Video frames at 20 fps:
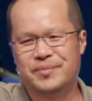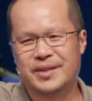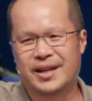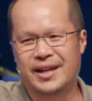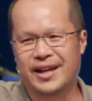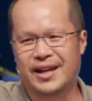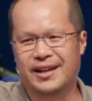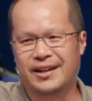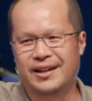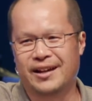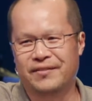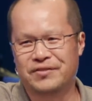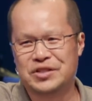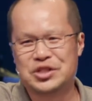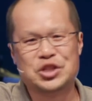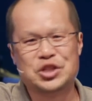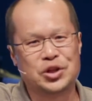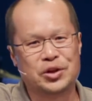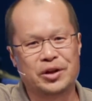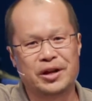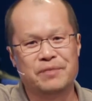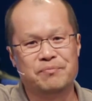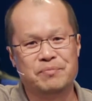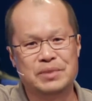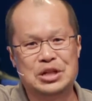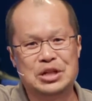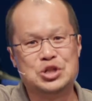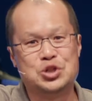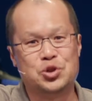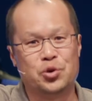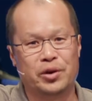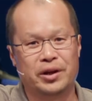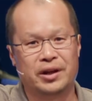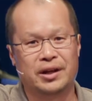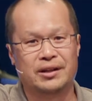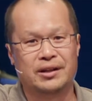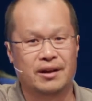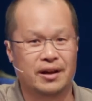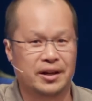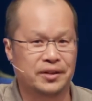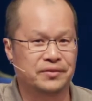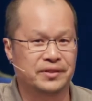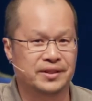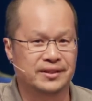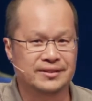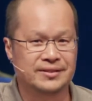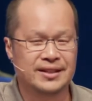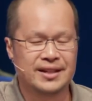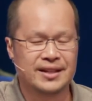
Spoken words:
And I have to tell you, I've been enjoying a lot of it.